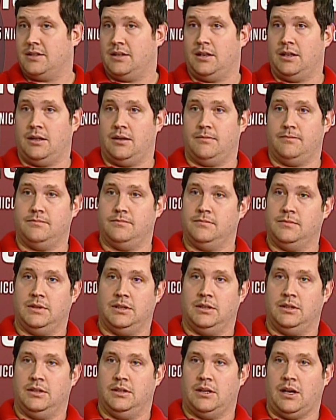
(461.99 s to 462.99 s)

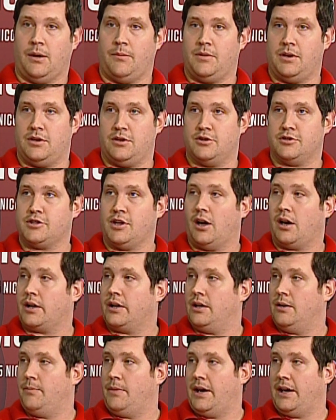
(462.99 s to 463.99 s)
You're
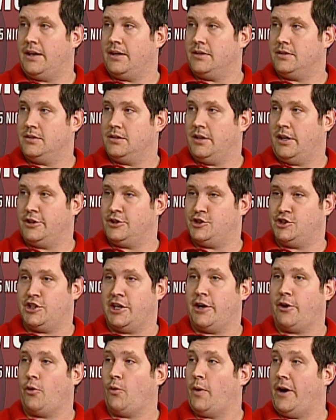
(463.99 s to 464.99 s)
talking about a
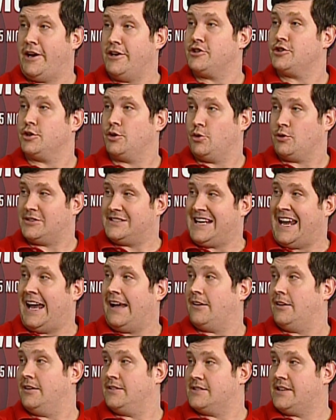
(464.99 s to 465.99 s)
generational
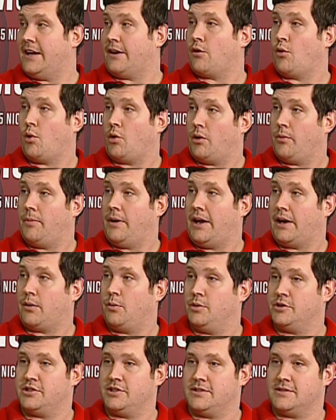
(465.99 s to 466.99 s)
talent at quarterback,
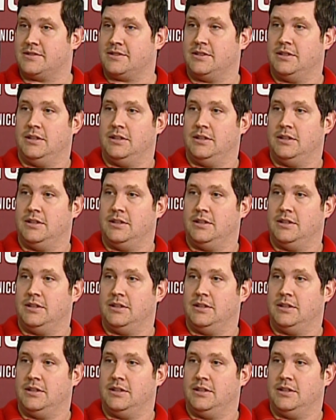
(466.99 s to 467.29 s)
which is